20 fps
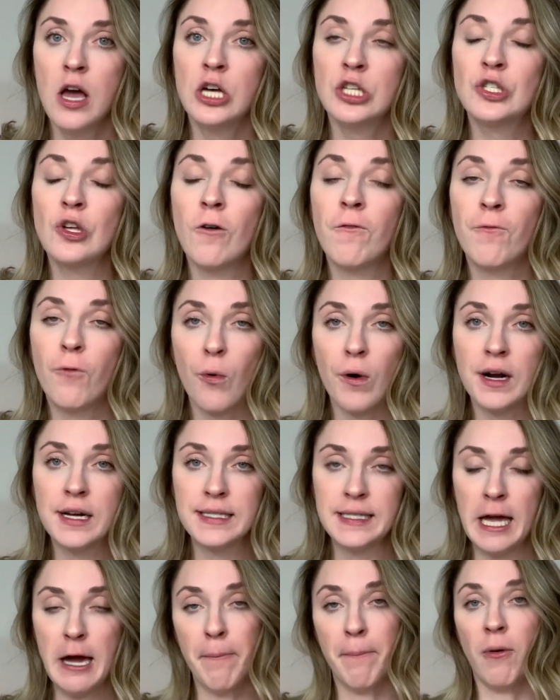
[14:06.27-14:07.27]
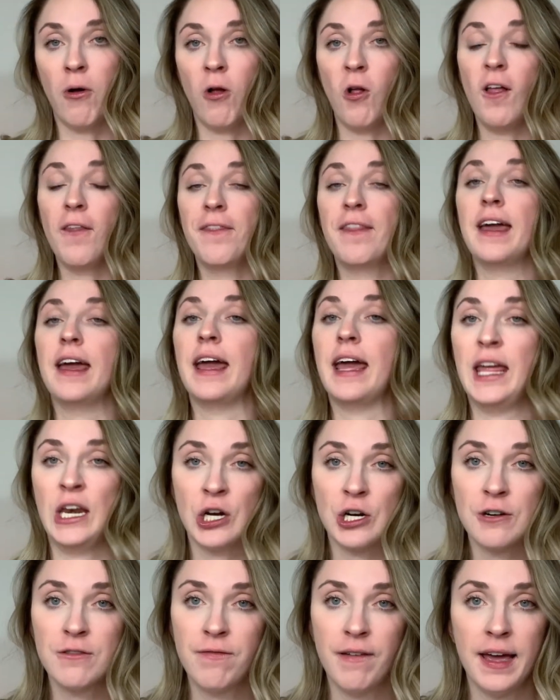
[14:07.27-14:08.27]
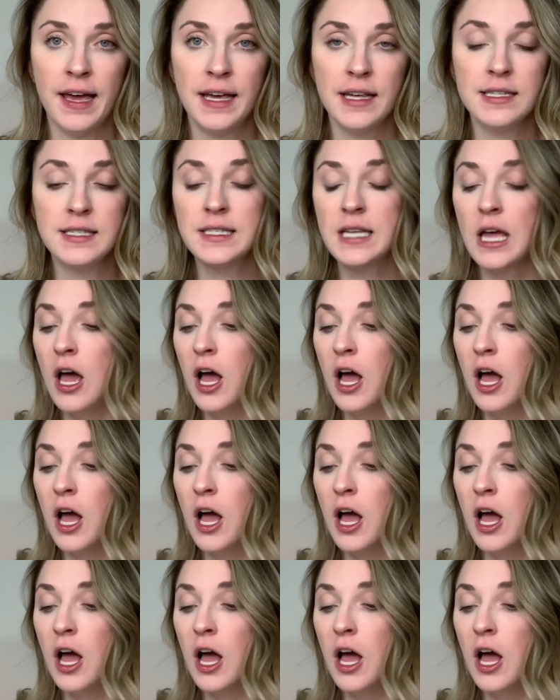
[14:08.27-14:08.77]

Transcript: So for example, the interface,